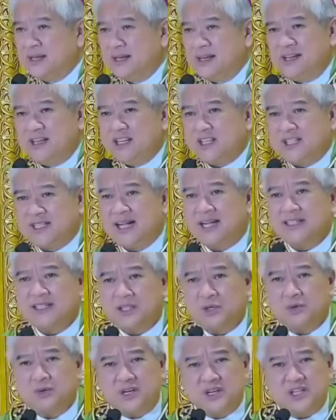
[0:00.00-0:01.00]
It is not
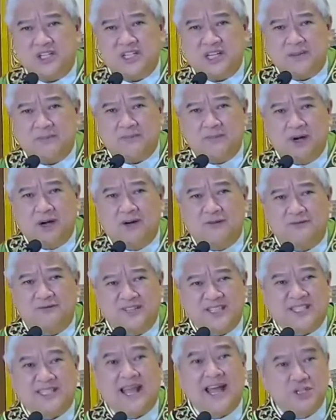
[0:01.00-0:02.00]
the worship of
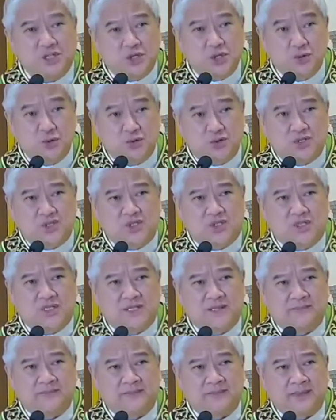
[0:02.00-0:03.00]

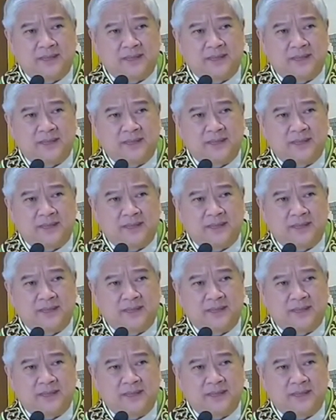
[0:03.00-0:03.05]
statues.